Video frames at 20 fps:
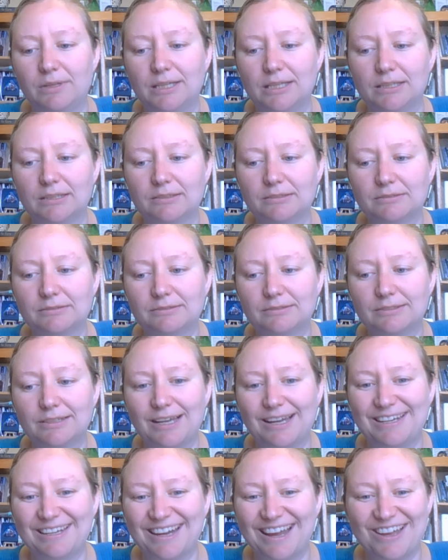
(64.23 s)
It
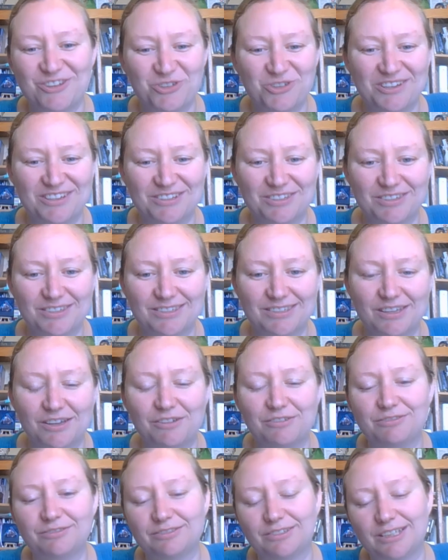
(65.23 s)
kind of contradicts
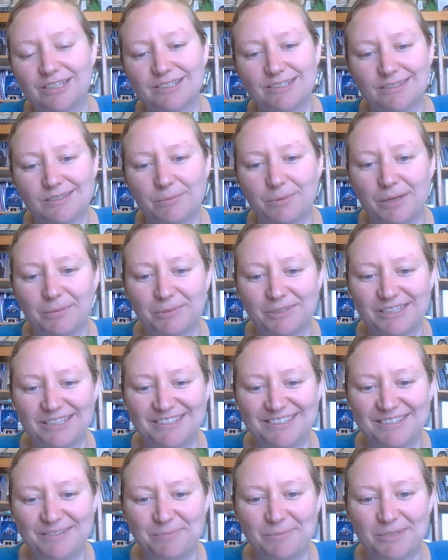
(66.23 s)
itself, as the Bible
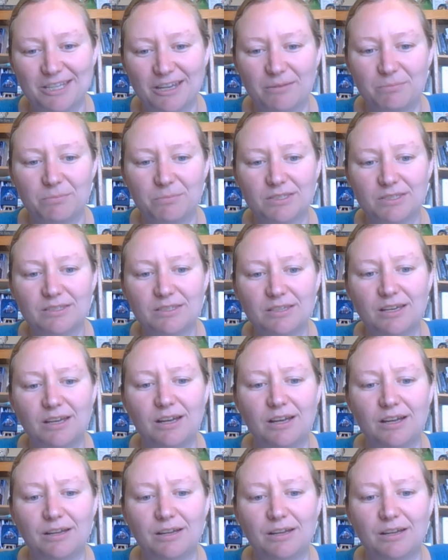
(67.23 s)
does sometimes,